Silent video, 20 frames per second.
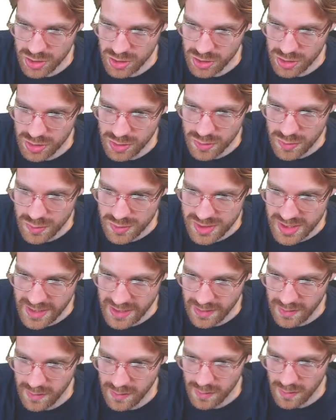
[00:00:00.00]

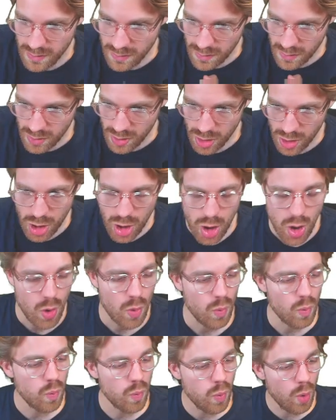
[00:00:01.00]
using
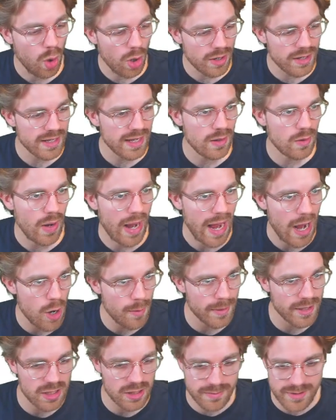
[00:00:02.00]
how am
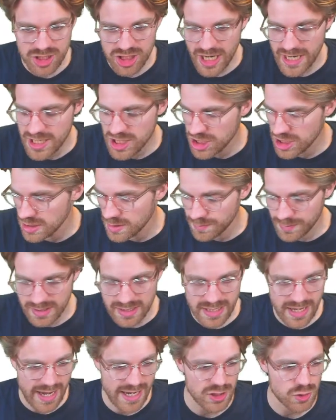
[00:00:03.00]
I going to be changing the
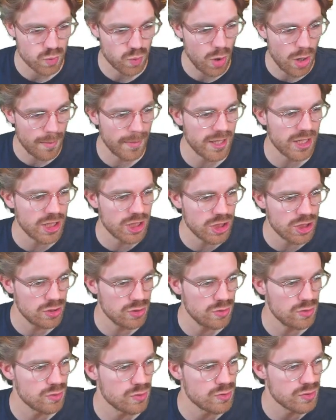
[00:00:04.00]
pH? What am I going to
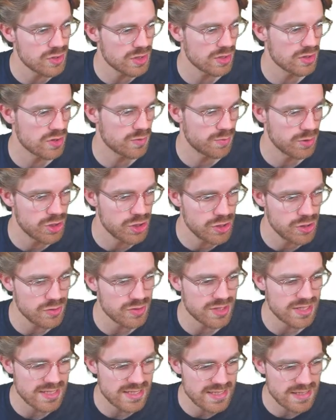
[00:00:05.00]
use to produce
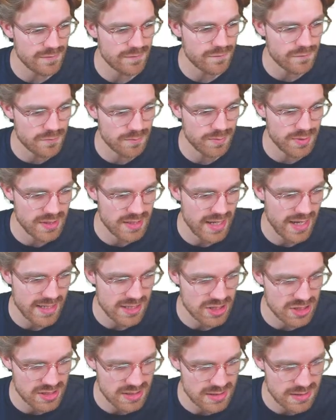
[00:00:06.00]
different
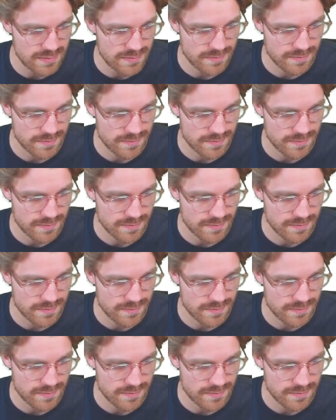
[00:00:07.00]
pHs?